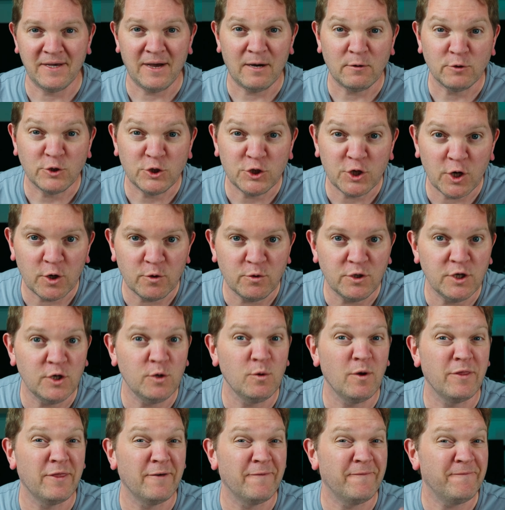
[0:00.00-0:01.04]
I'll show you
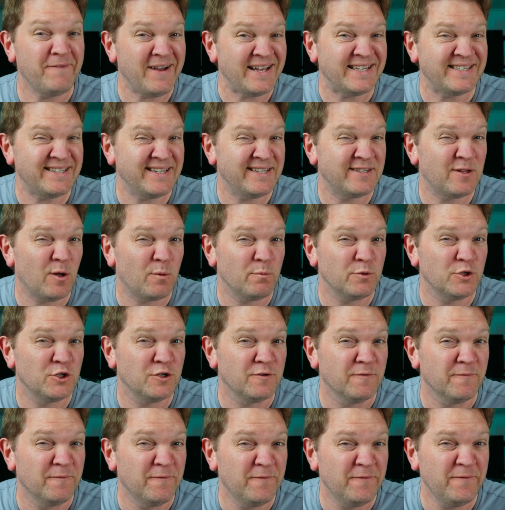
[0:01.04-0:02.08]
the fastest
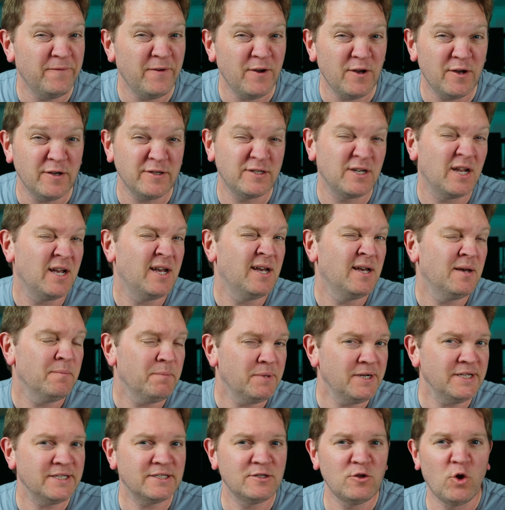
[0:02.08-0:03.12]
option first,
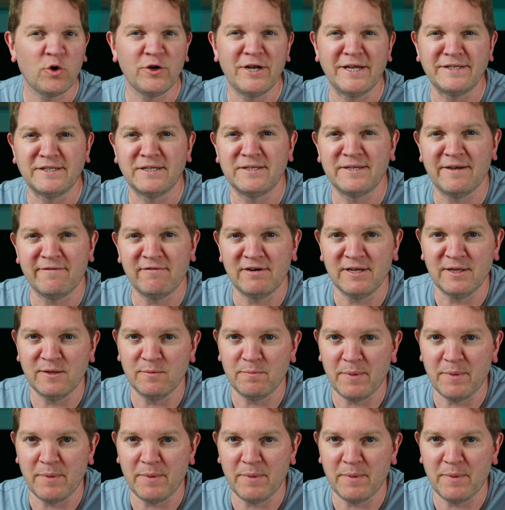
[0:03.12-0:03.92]
but it's not necessarily the